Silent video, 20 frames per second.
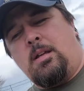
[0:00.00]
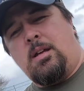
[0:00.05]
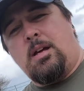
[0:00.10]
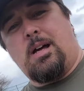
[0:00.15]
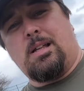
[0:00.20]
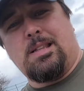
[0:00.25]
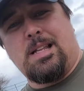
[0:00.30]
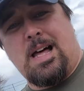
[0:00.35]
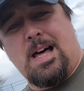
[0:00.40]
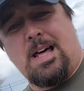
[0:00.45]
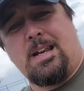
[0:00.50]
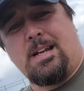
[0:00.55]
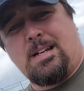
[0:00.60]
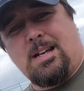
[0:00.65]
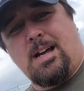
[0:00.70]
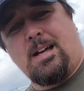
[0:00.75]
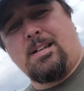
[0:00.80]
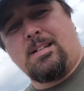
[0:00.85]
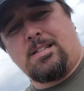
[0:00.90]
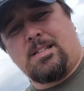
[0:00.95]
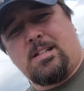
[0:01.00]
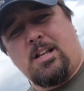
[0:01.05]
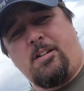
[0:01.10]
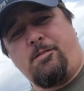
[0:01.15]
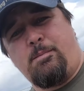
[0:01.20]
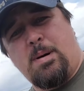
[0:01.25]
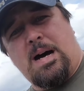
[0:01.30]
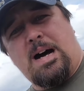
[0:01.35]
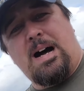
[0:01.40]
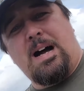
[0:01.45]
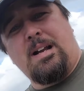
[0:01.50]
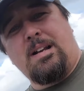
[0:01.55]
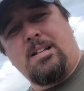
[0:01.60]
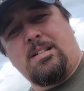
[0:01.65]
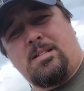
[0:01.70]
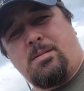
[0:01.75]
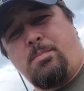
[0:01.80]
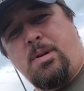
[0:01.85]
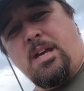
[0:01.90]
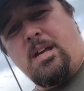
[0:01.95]
A lot of kind of stuff behind
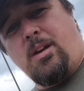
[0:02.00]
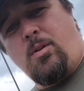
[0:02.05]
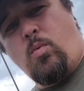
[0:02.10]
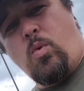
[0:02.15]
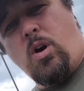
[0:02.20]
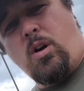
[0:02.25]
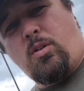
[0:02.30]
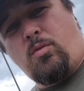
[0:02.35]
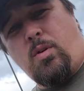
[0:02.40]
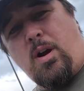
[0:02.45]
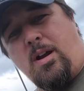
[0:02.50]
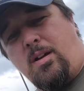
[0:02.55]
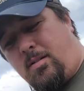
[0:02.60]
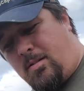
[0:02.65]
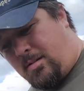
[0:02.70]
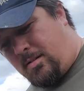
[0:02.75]
it to make it work right.